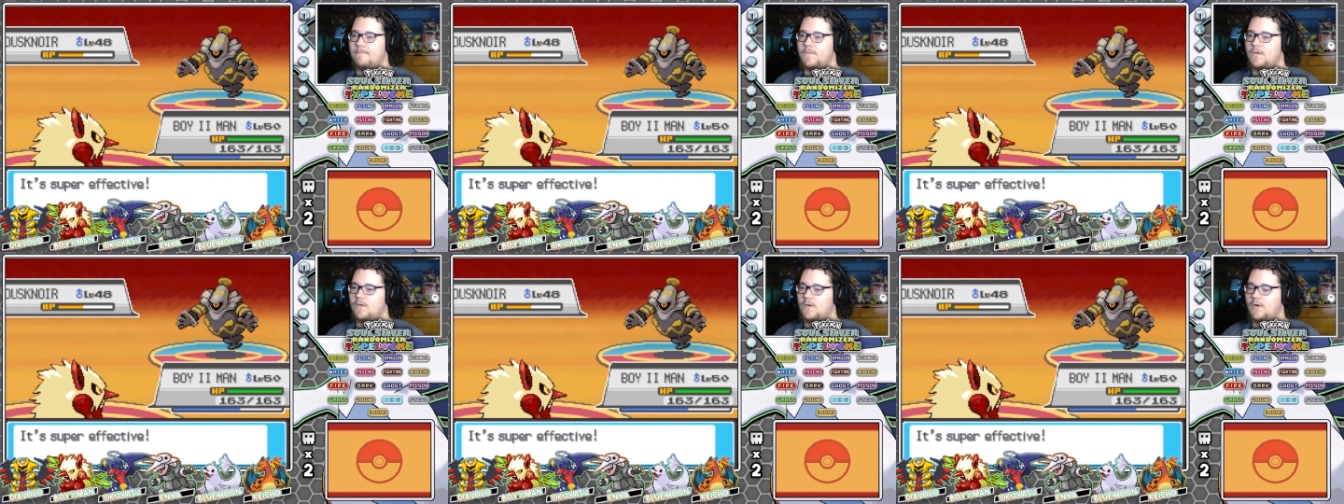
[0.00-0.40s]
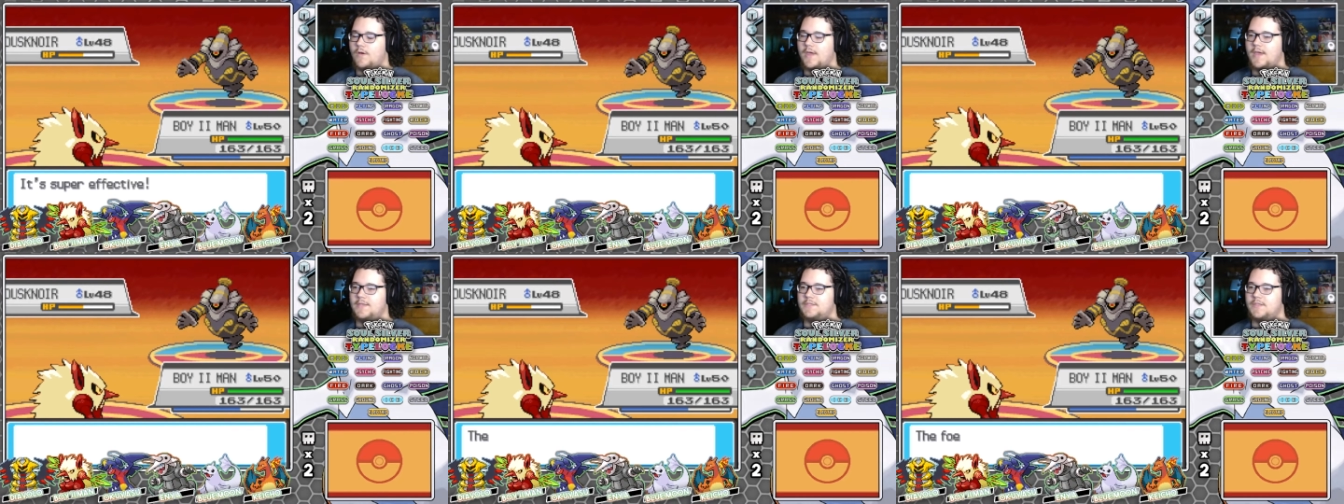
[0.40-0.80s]

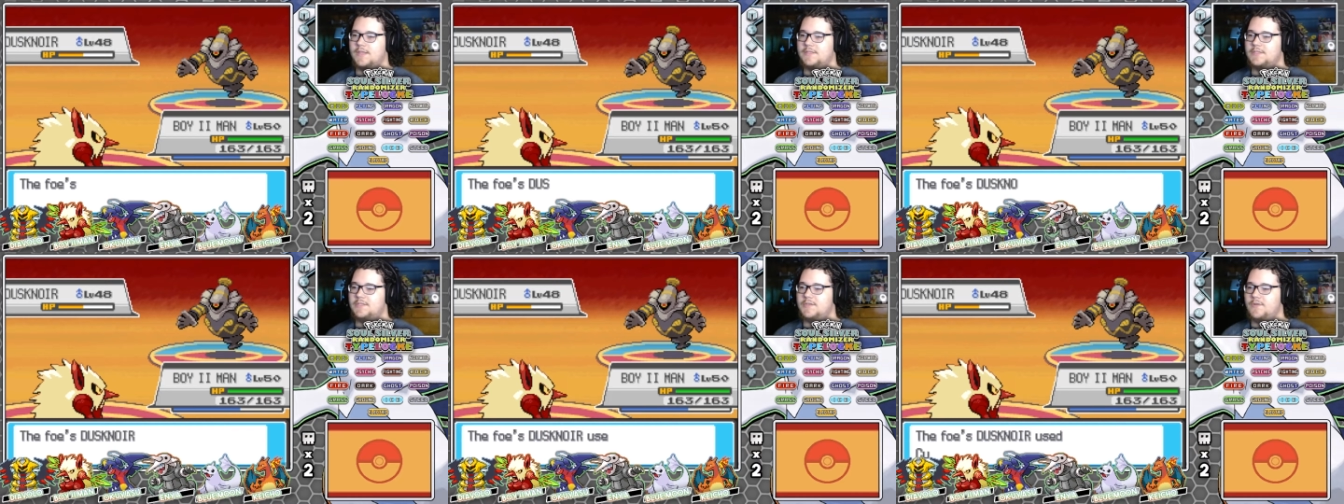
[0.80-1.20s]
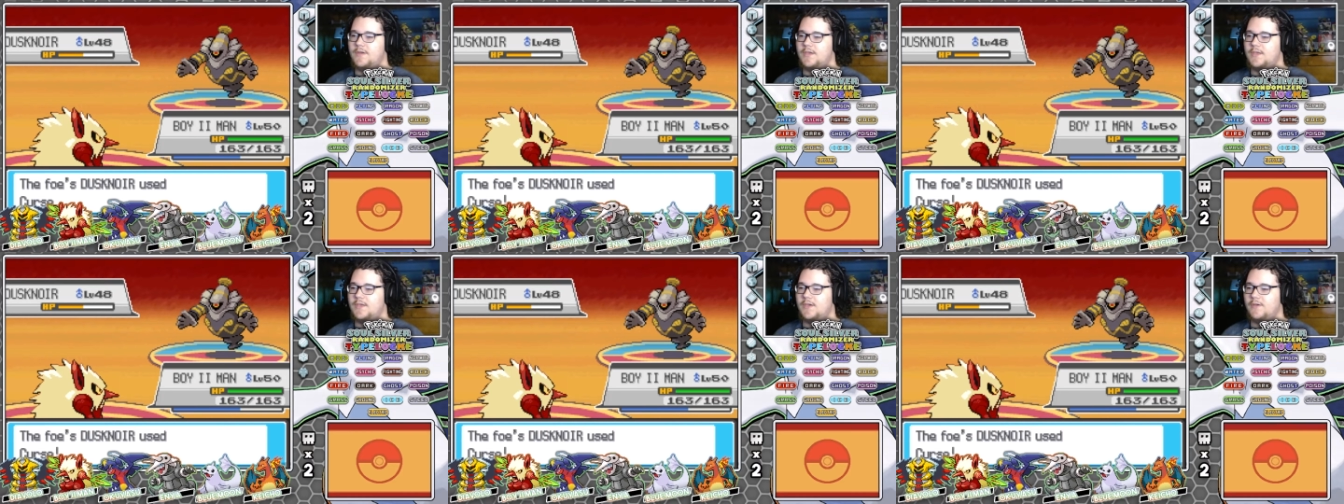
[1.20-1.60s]
Okay, so that's a 2-hit
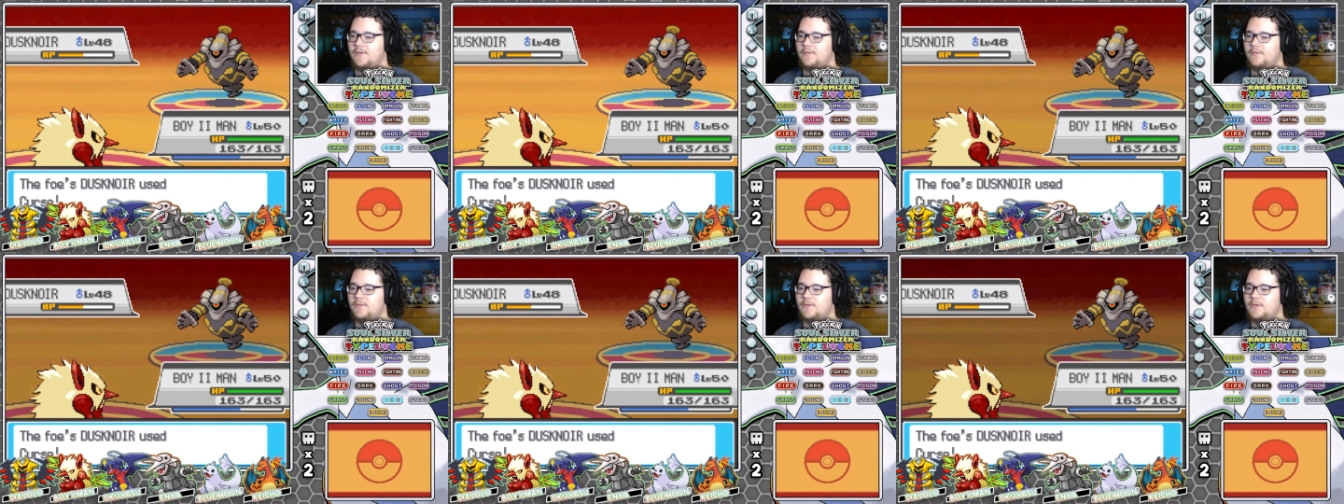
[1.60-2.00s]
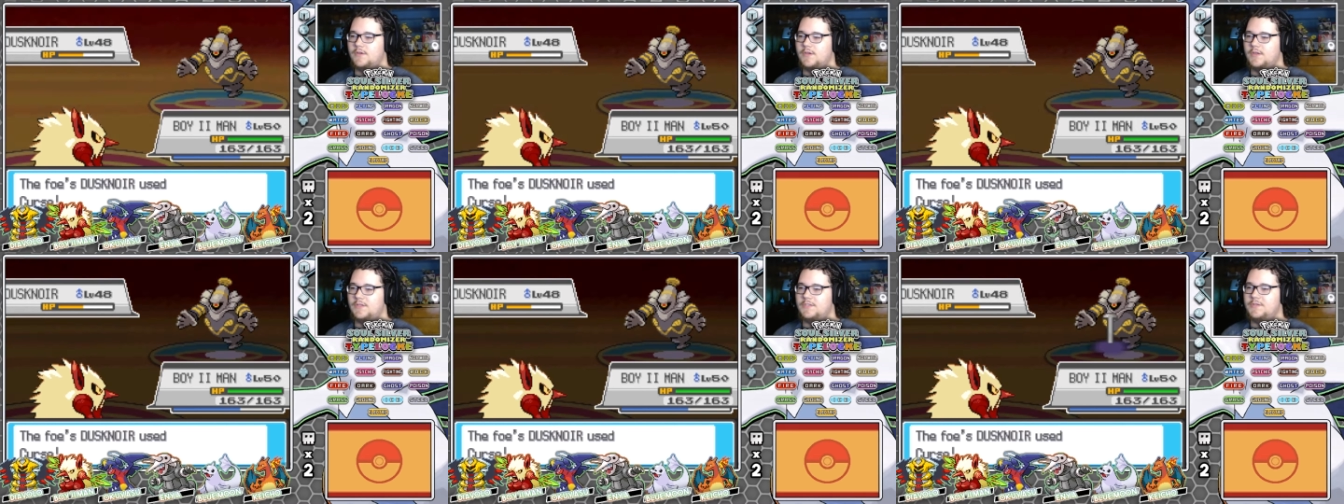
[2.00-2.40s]
kill.
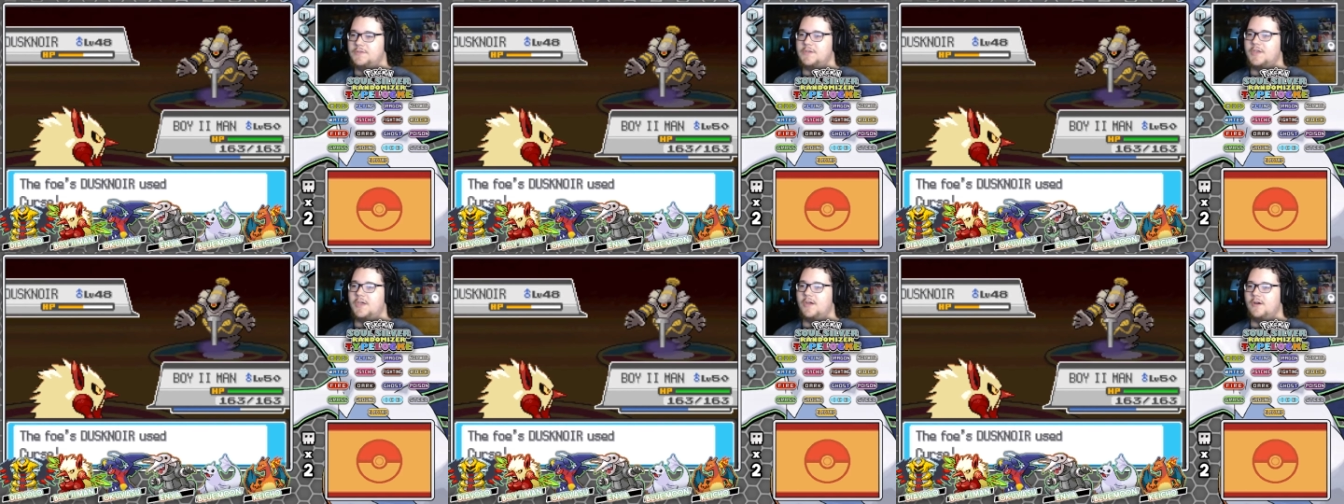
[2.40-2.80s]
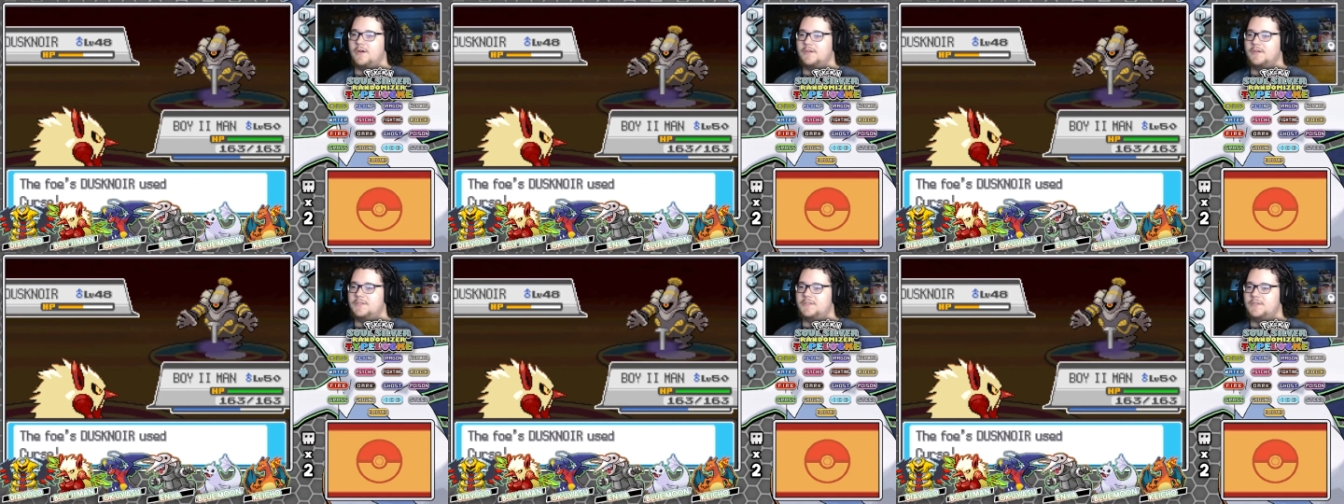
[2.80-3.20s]
It's using
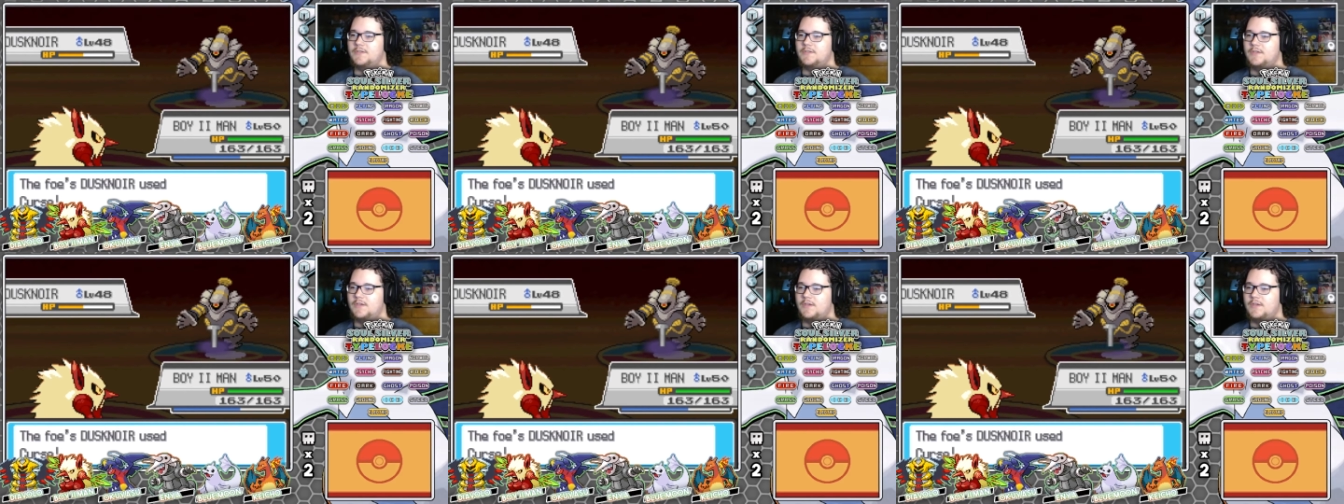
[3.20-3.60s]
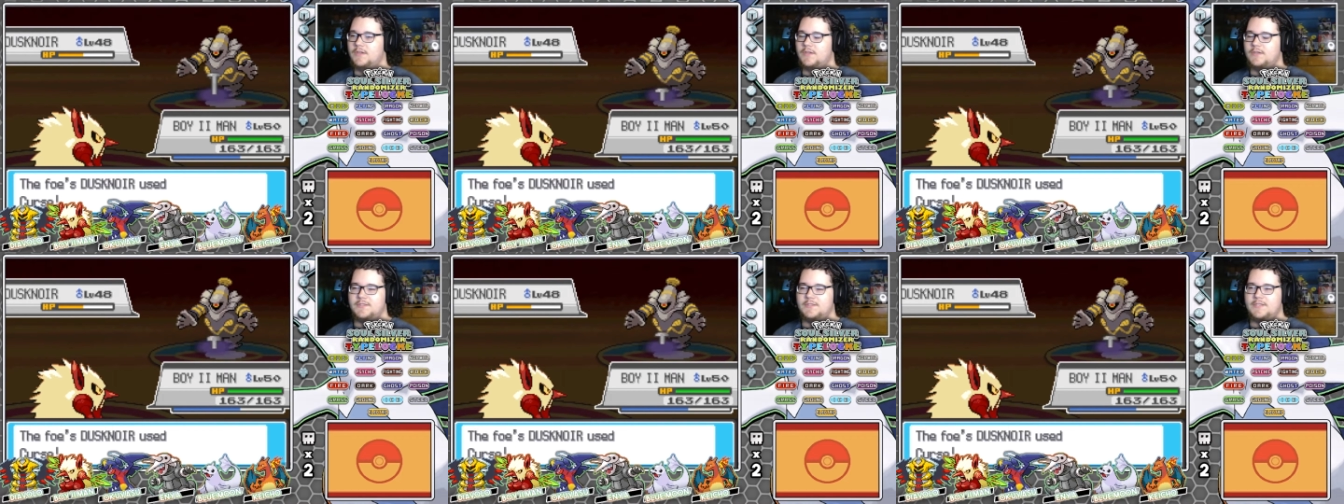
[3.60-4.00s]
Curse.
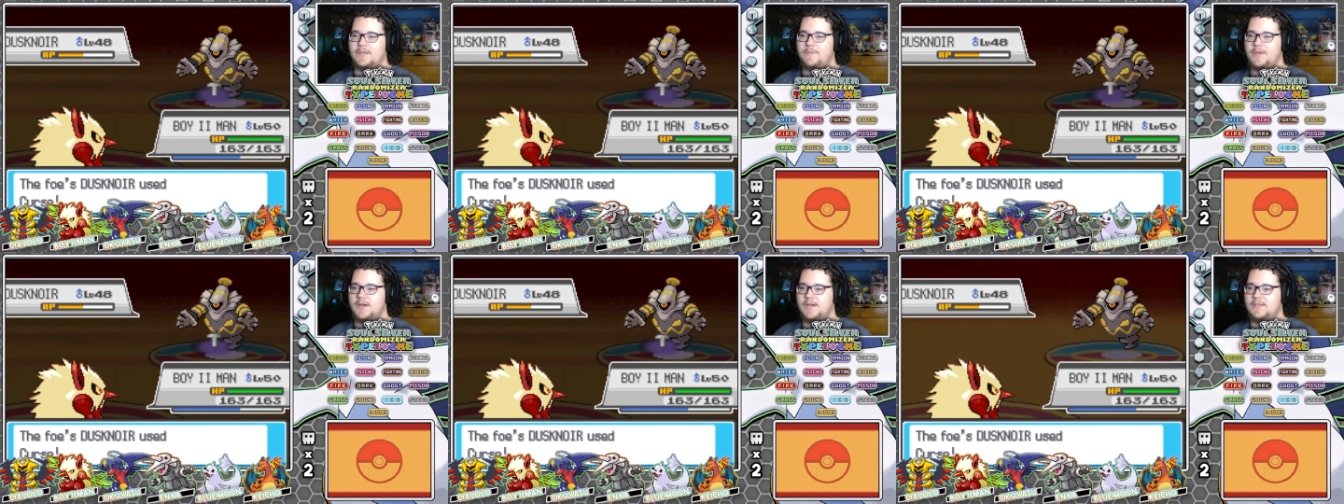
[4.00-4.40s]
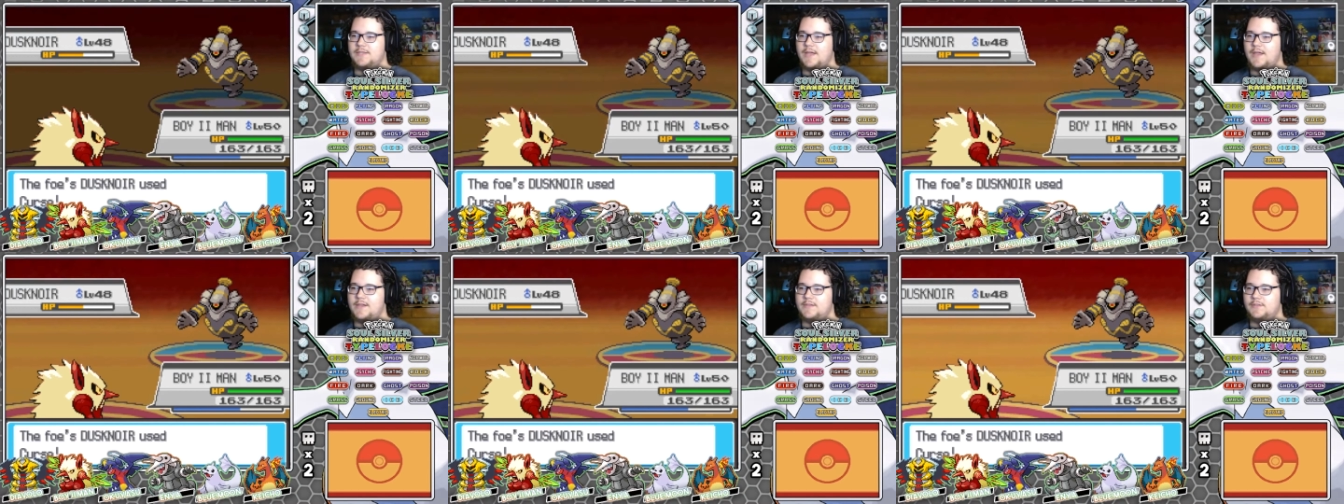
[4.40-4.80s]
Does that mean it
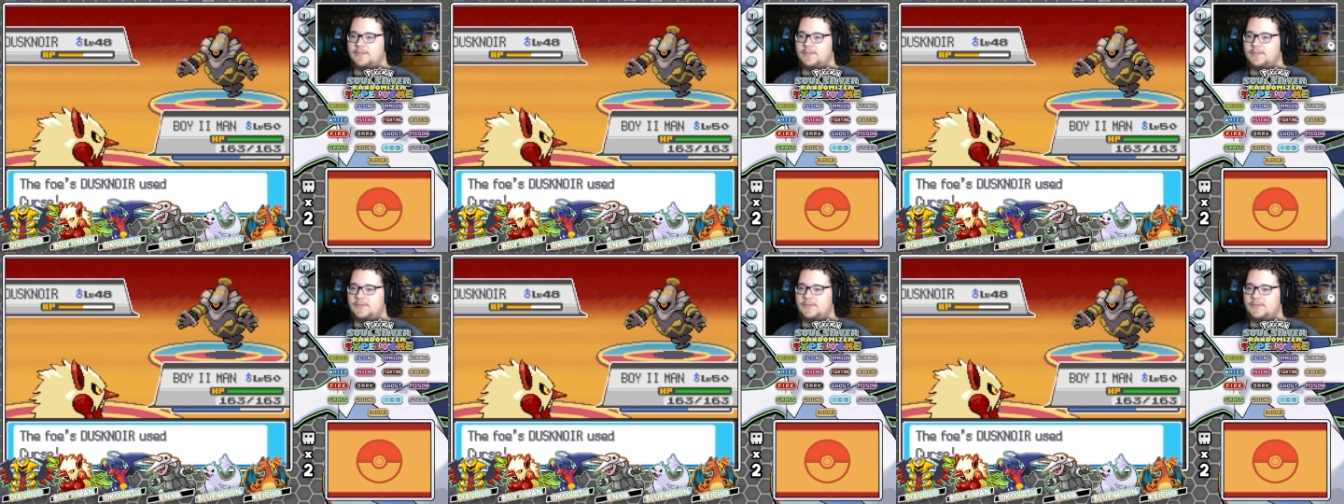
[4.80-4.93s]
dies?